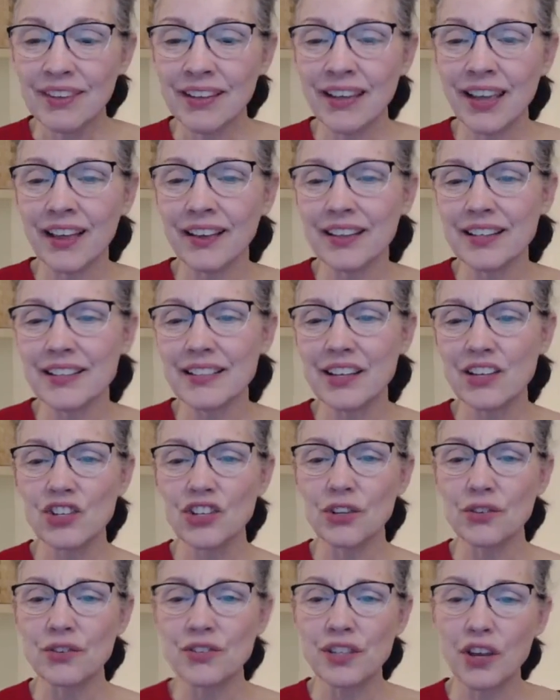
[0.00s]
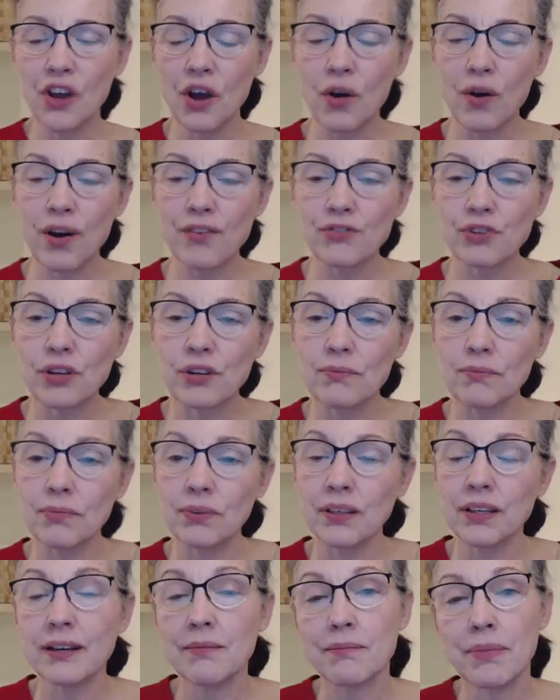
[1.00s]
Kelly says years ago, after
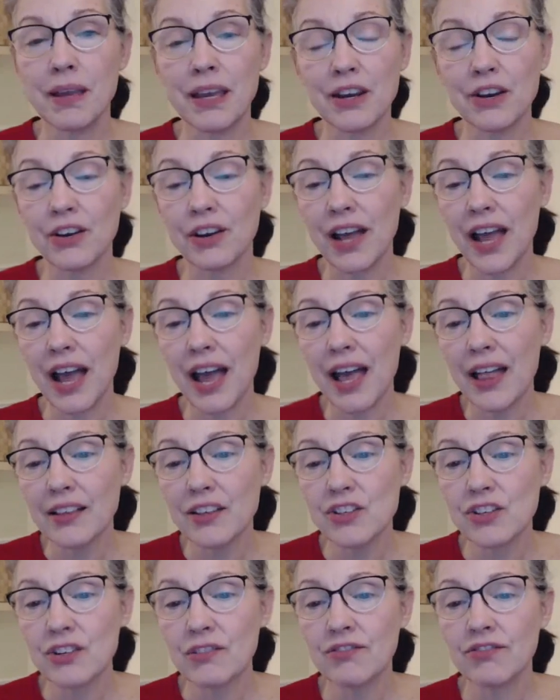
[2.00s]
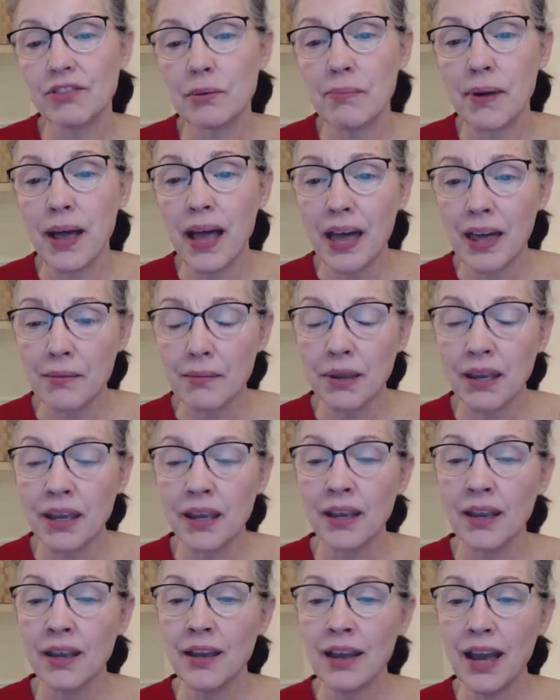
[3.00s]
completing Baker College in
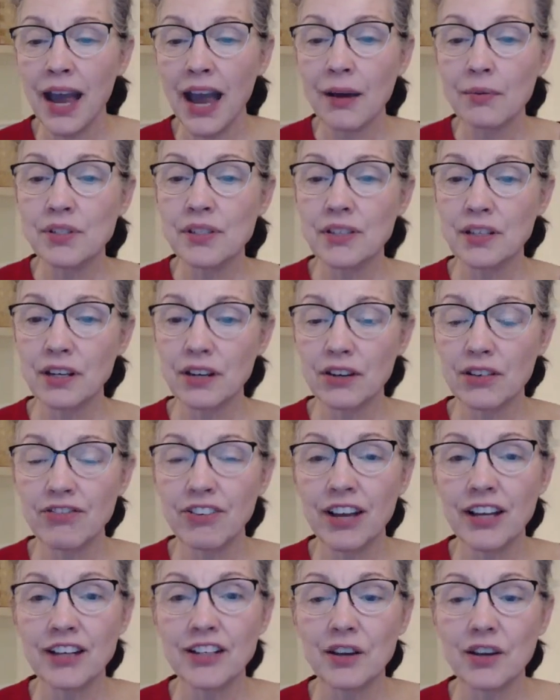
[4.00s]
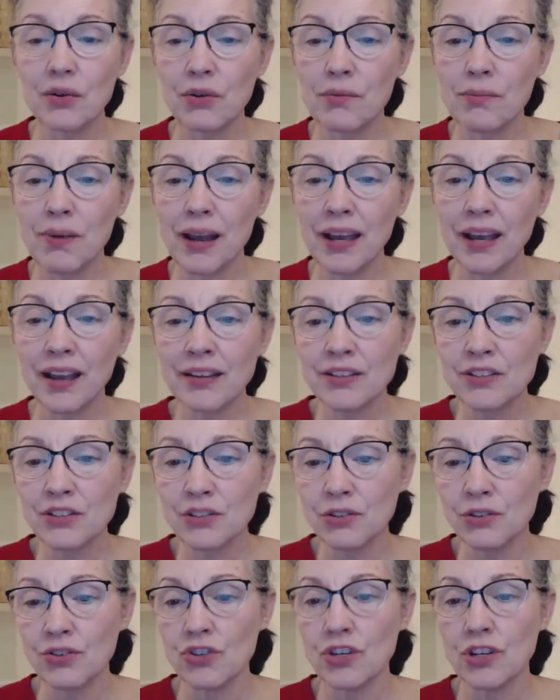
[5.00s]
phlebotomy, I was terrified to go to my
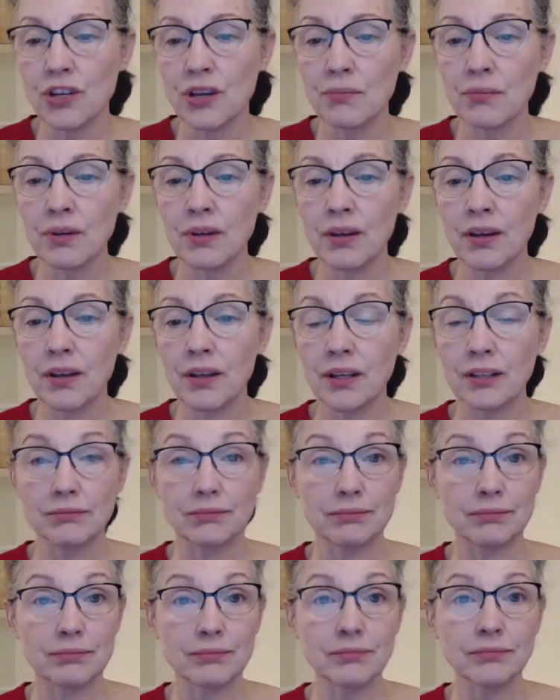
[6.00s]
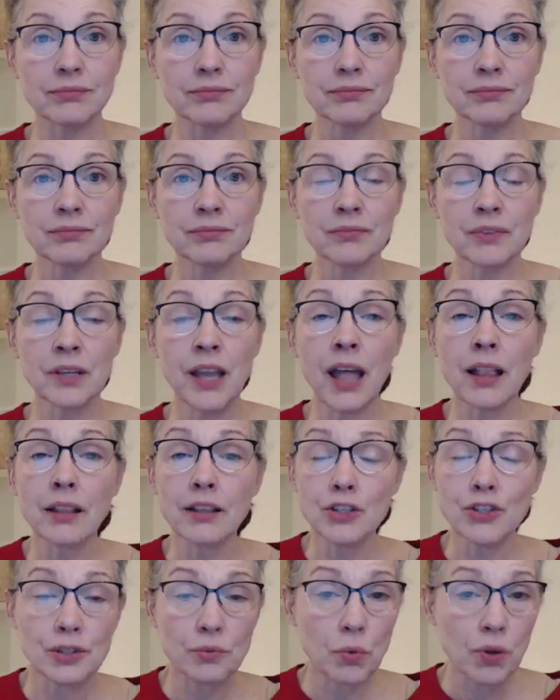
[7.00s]
externship.
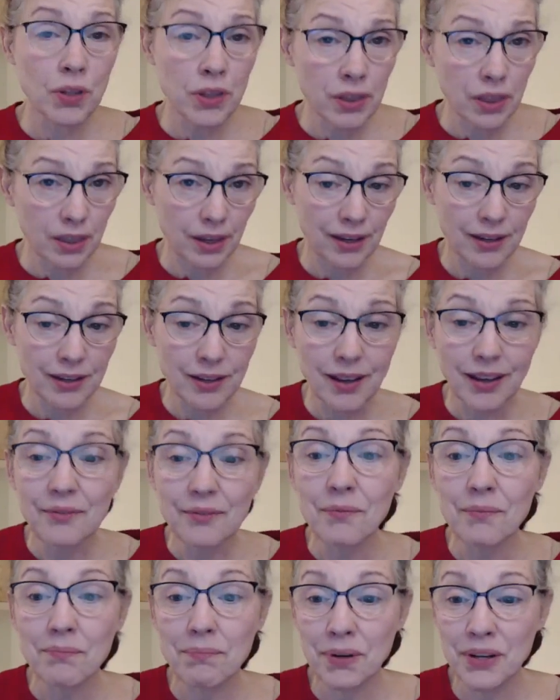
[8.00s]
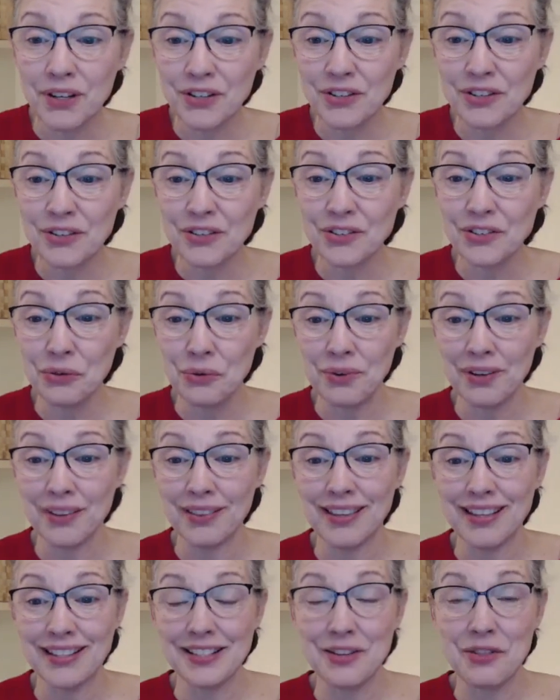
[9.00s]
College is one thing, but doing
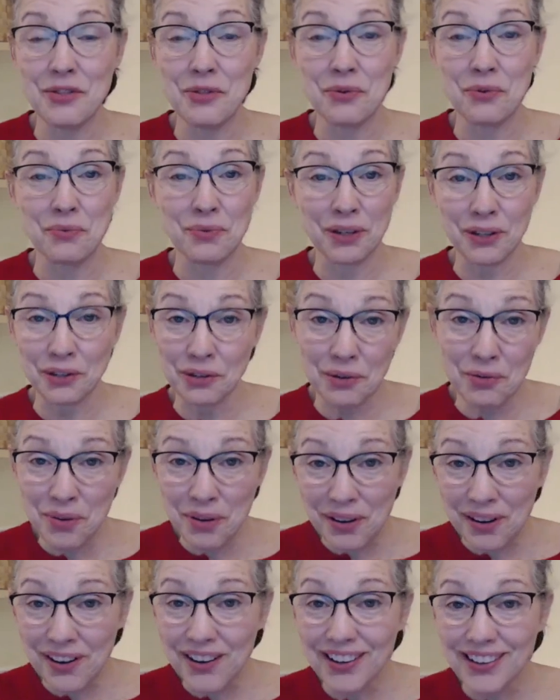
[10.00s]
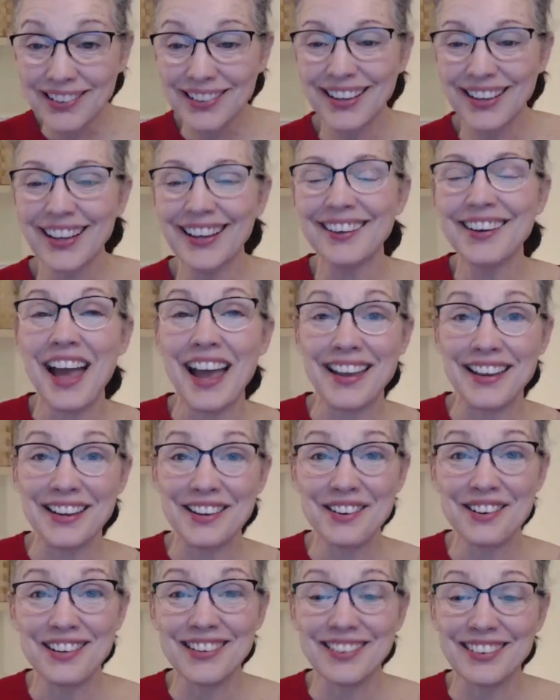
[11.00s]
this in the real world, I
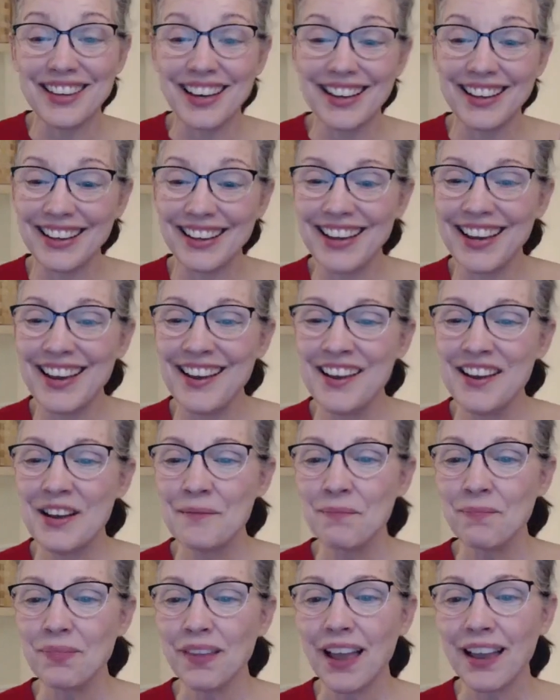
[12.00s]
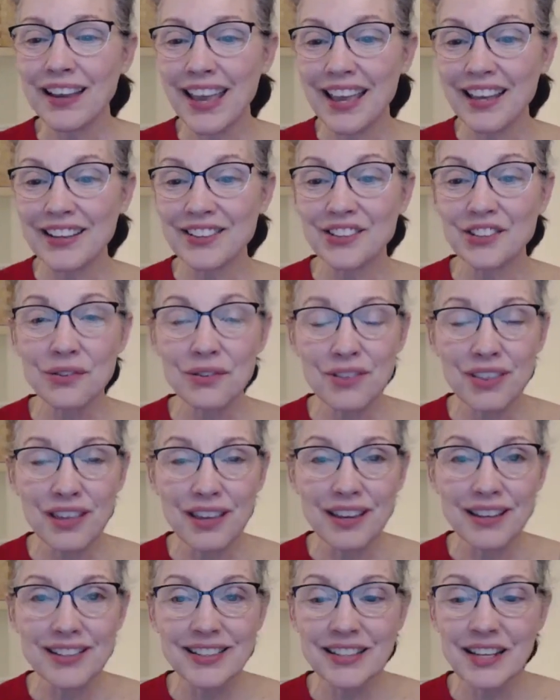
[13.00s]
hear you, Kelly. I can't do
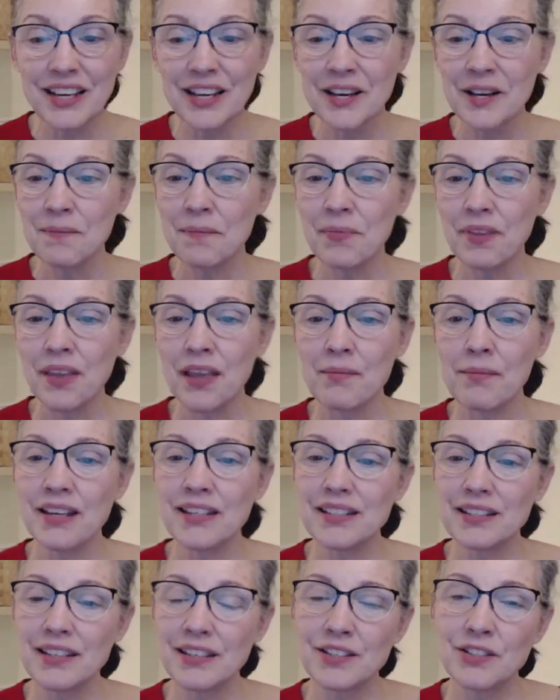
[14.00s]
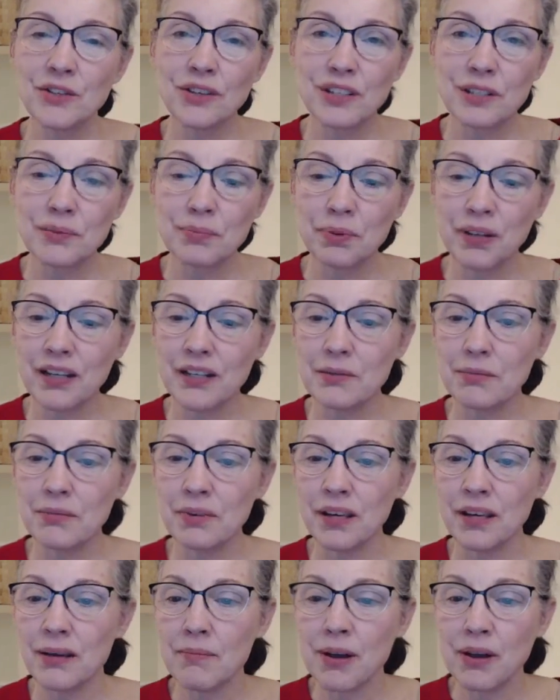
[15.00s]
this. And my sister explained to
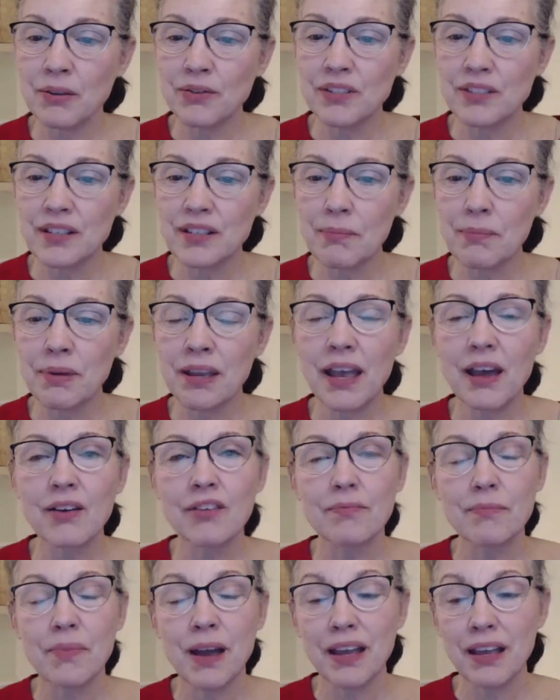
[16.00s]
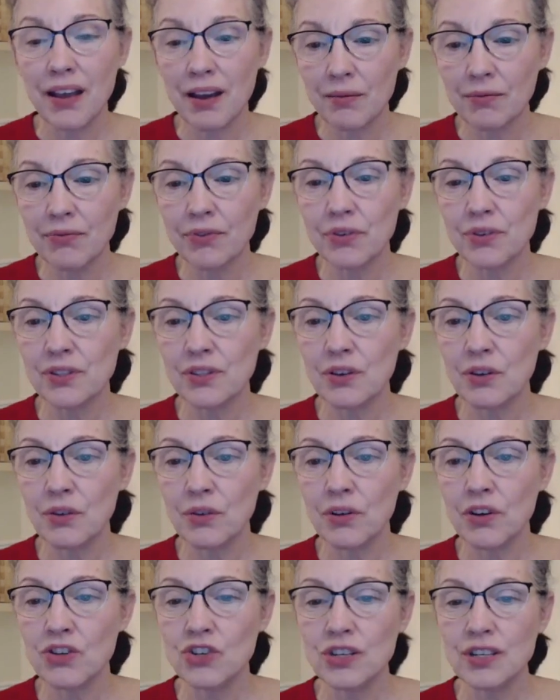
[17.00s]
me about stepping out of my comfort
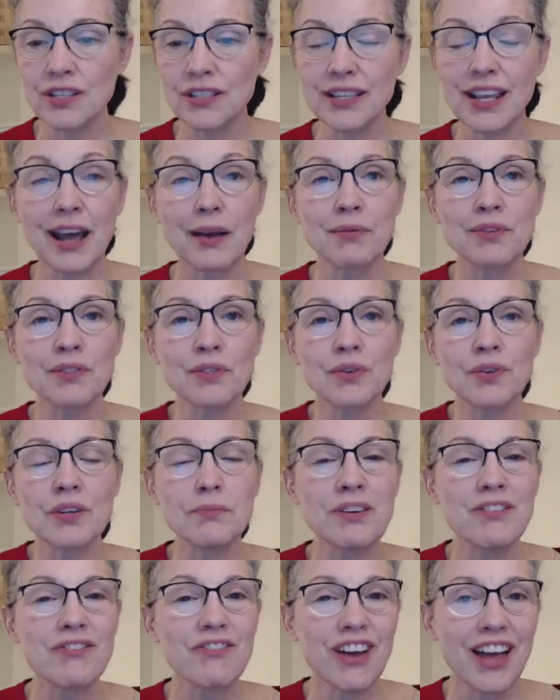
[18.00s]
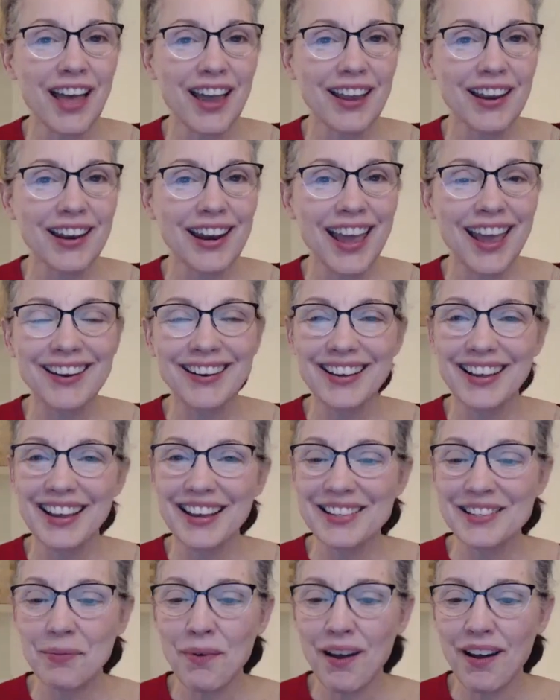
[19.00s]
zone. She said I was going to be fine. And
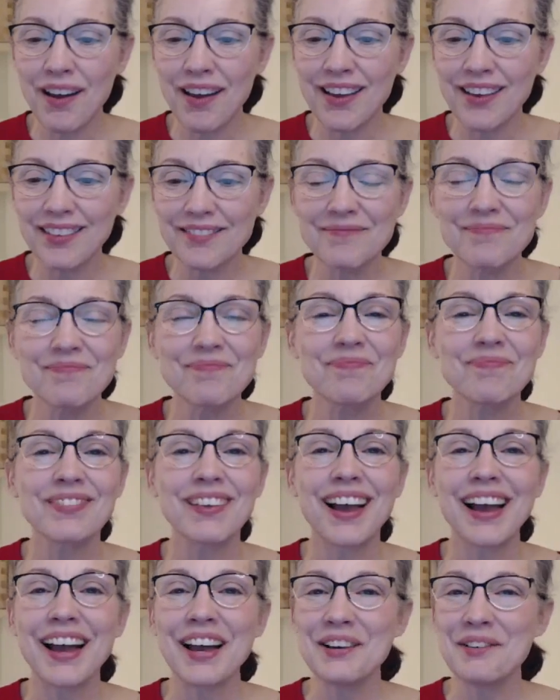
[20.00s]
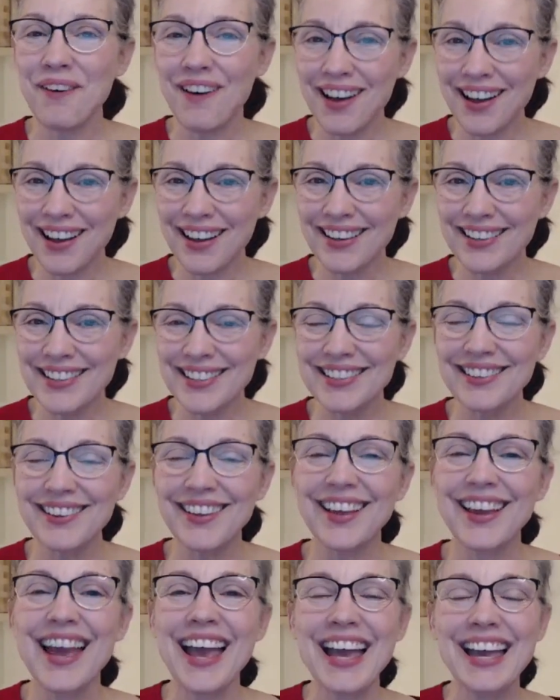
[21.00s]
guess what? I was.
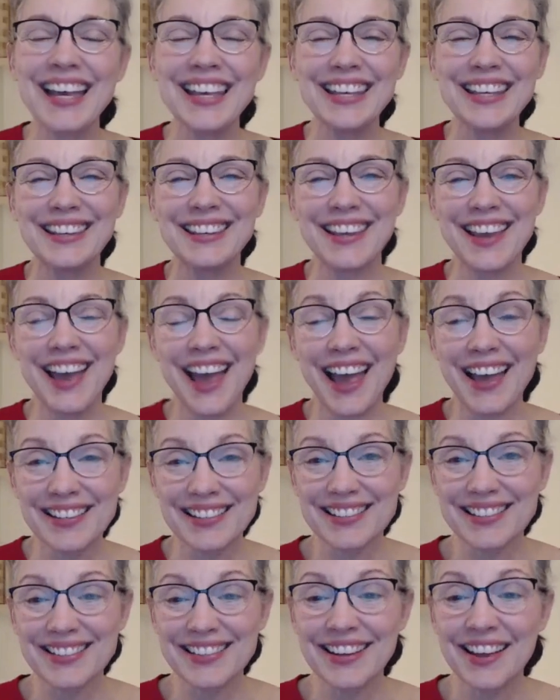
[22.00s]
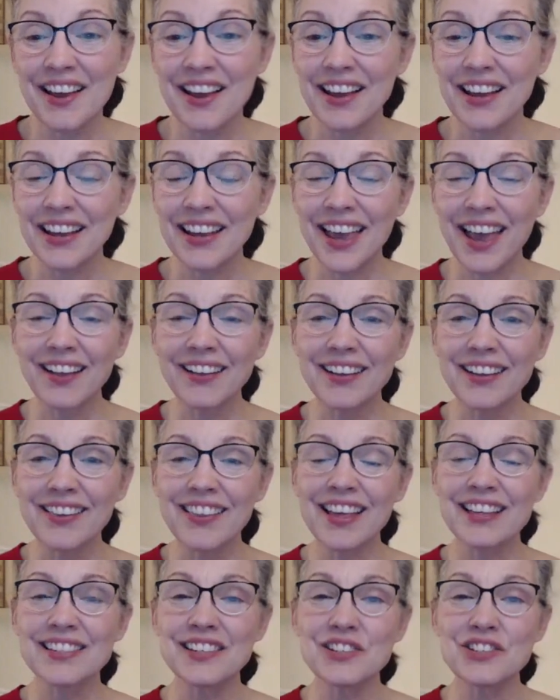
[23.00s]
Yes. Kelly,
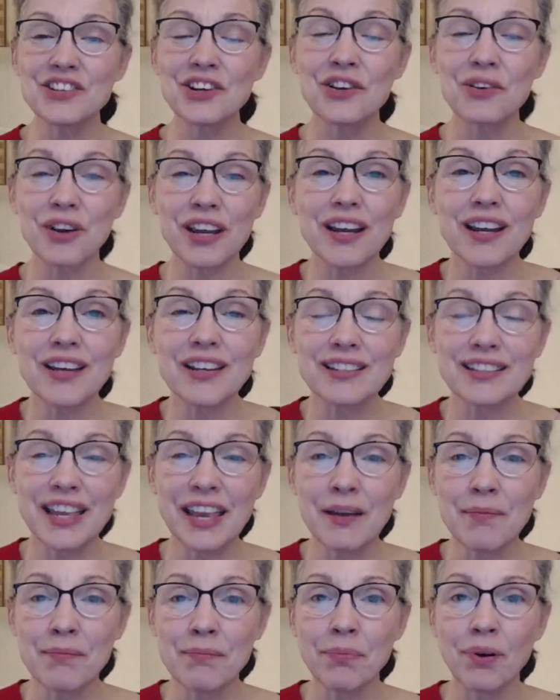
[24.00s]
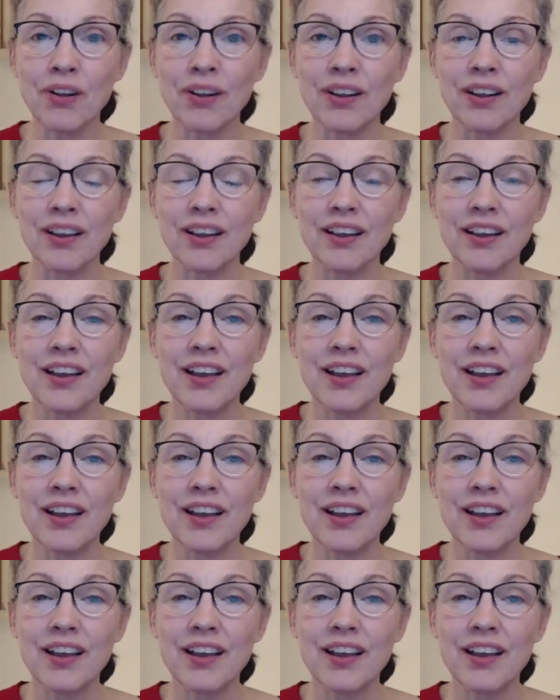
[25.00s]
that's such a great example.